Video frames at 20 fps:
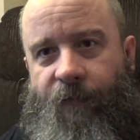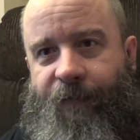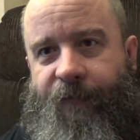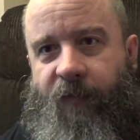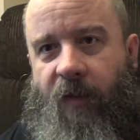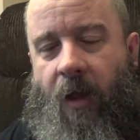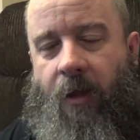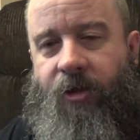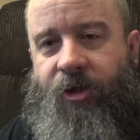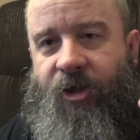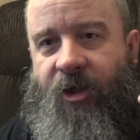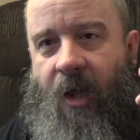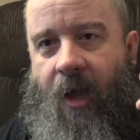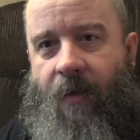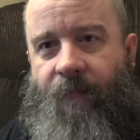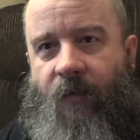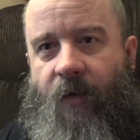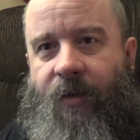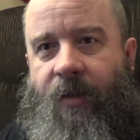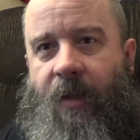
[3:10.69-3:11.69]
flush
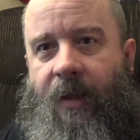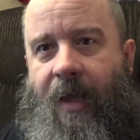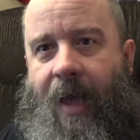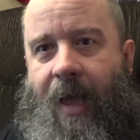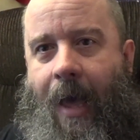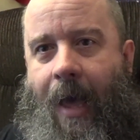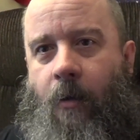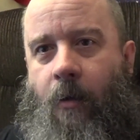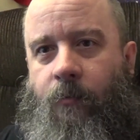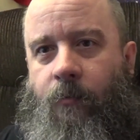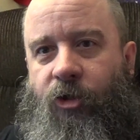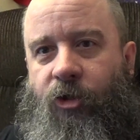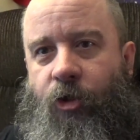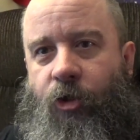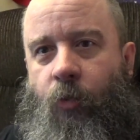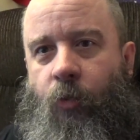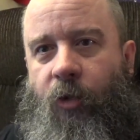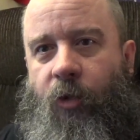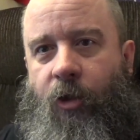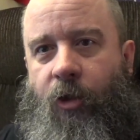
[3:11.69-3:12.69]
everything out
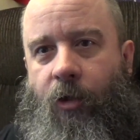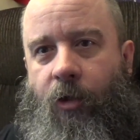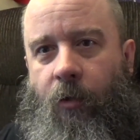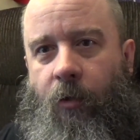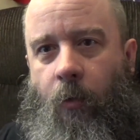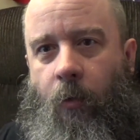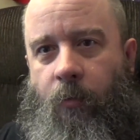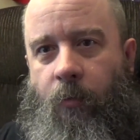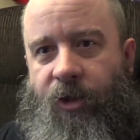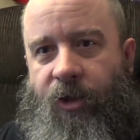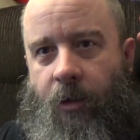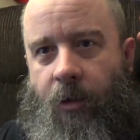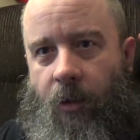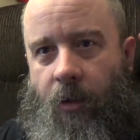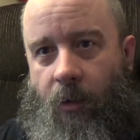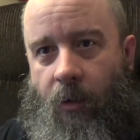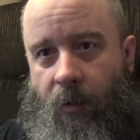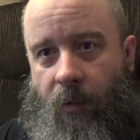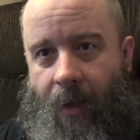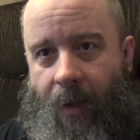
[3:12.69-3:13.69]
to huge
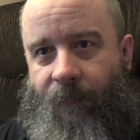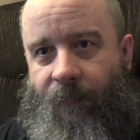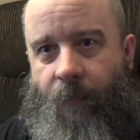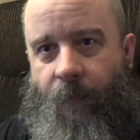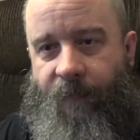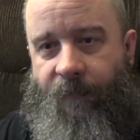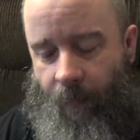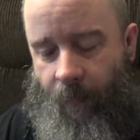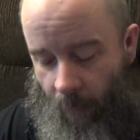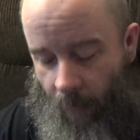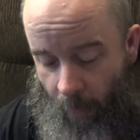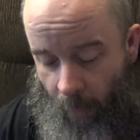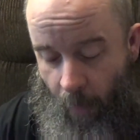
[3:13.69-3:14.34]
levels.